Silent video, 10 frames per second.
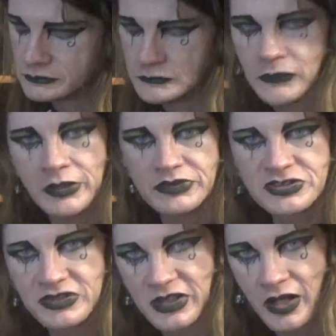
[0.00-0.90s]
When I went
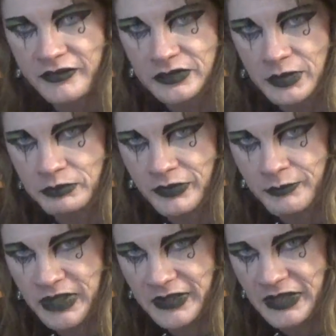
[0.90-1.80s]
to the goth club with
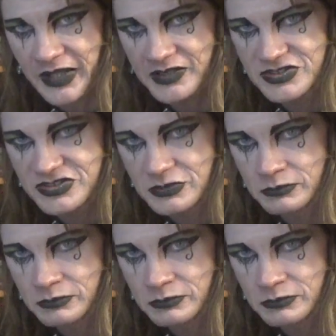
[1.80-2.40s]
my ex,